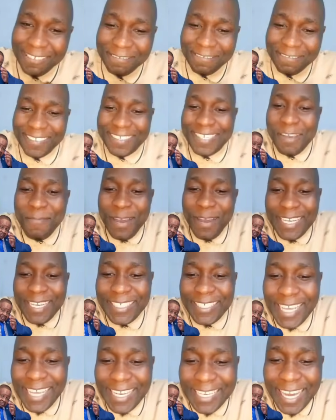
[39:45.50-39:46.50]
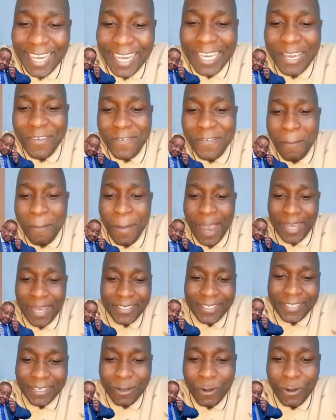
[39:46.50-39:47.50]
Someone is saying that give a
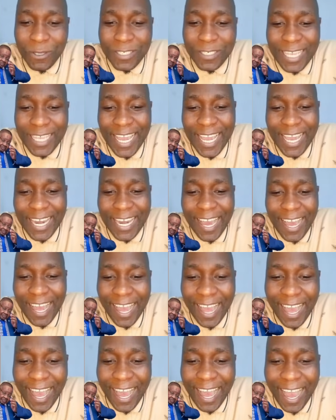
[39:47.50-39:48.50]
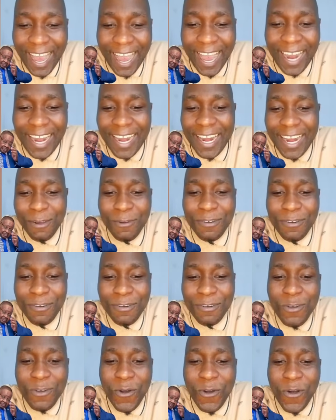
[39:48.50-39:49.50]
bus. Because Ena, anena kuti
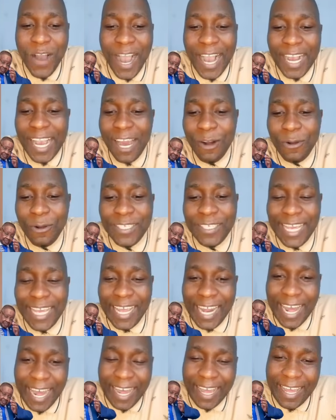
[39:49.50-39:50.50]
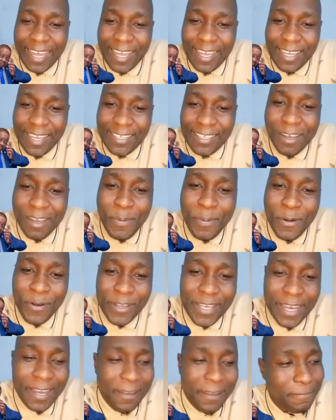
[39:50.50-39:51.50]
iwo akalosera
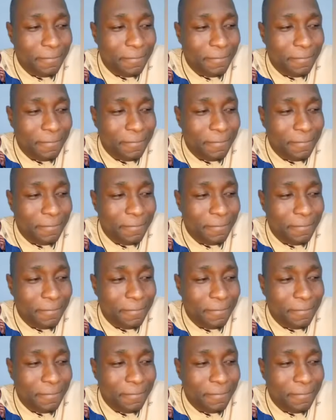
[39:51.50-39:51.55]
saponya.